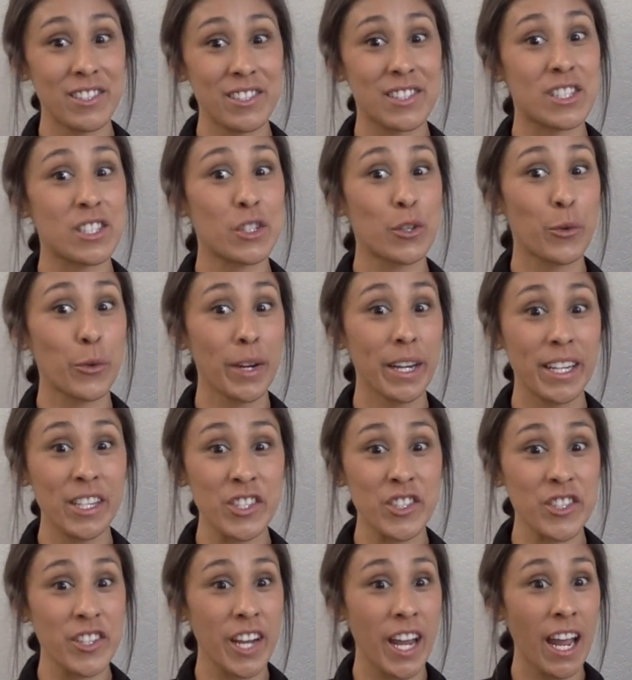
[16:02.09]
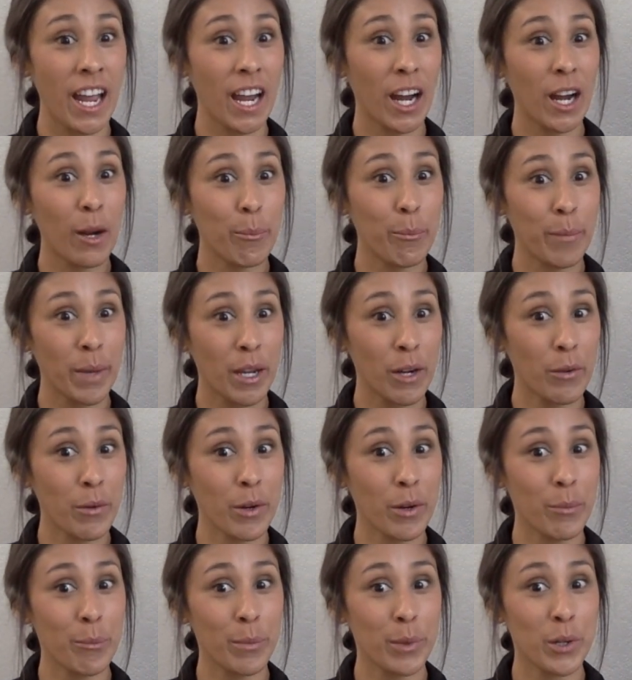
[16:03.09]
screen share,
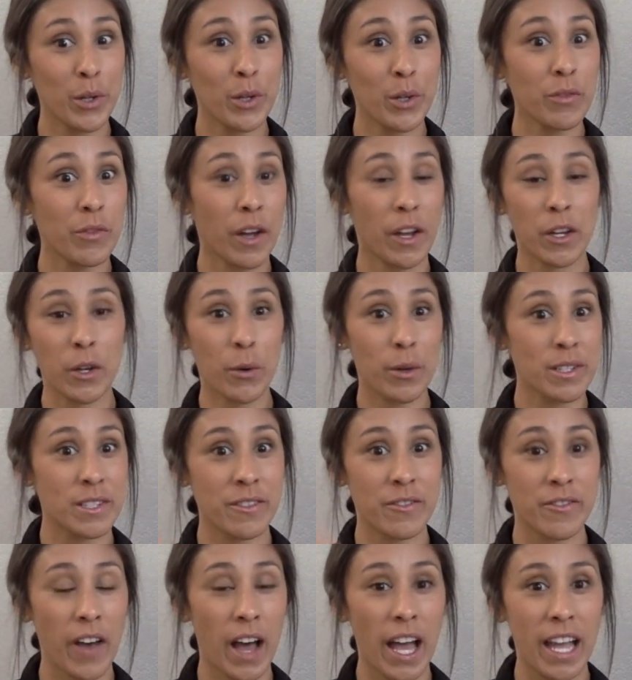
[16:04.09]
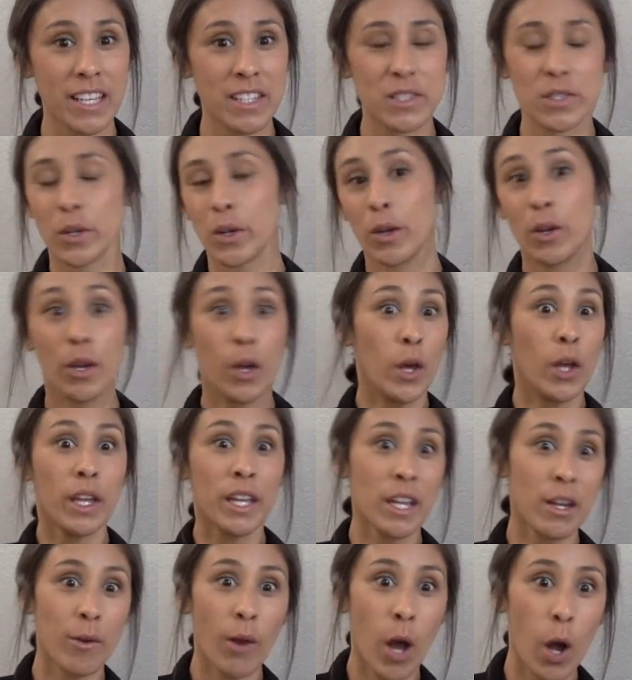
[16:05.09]
mirror move on your device or,
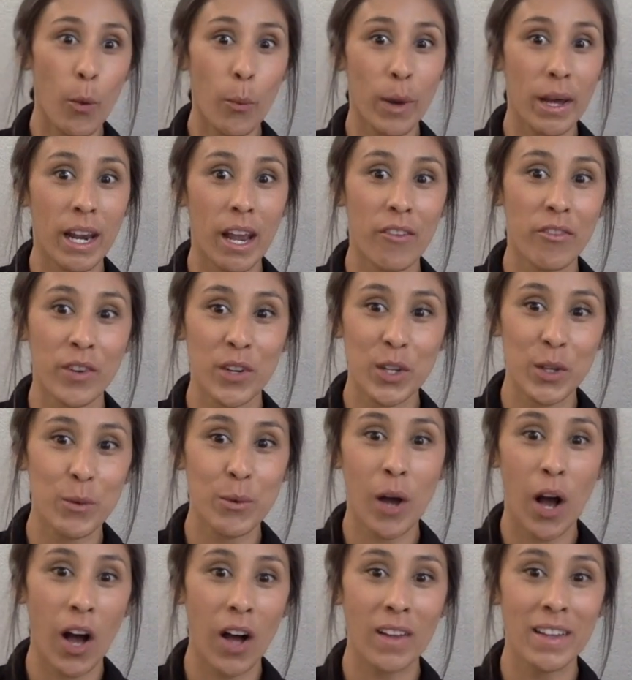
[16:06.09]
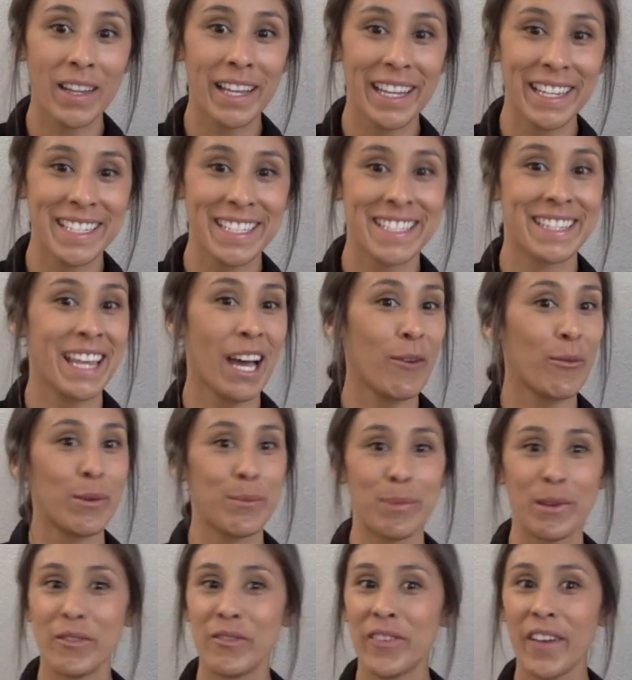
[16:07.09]
whatever you call it. That would
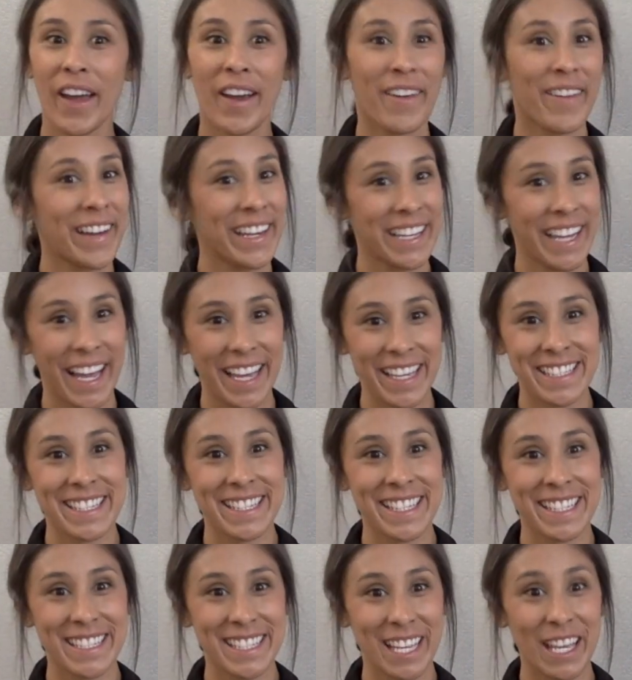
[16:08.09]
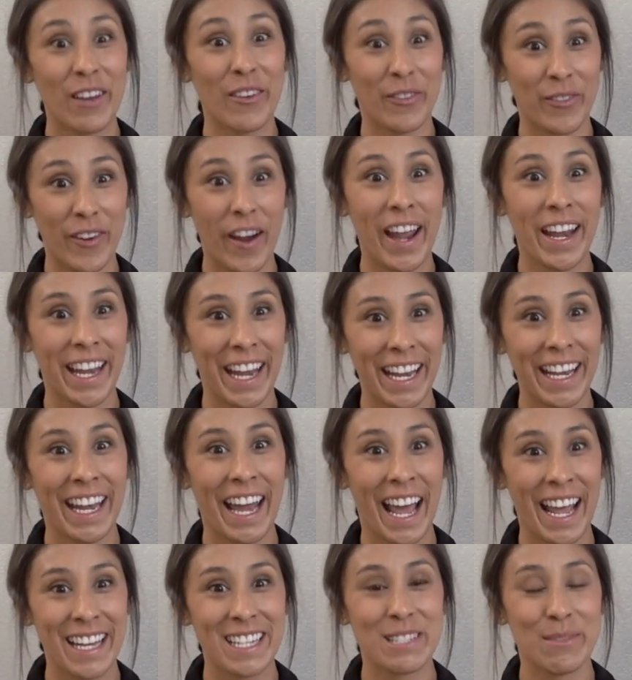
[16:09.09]
be very nice, Lizzie, a Friday
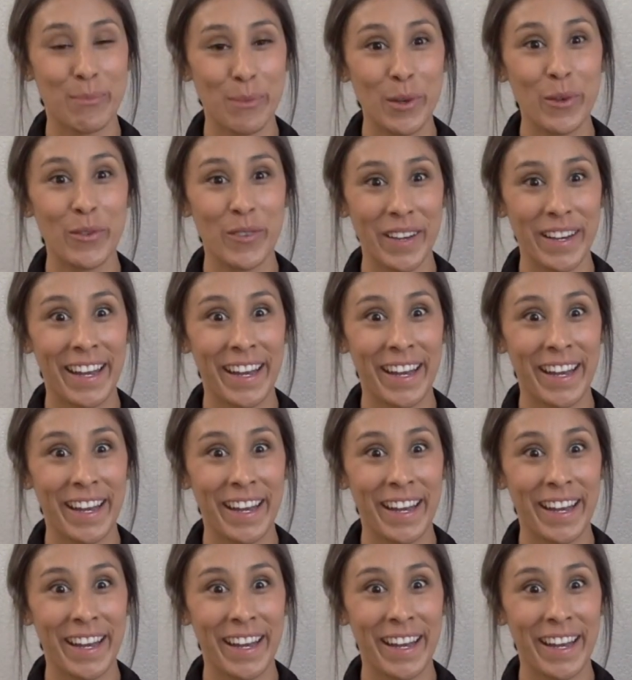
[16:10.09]
night movie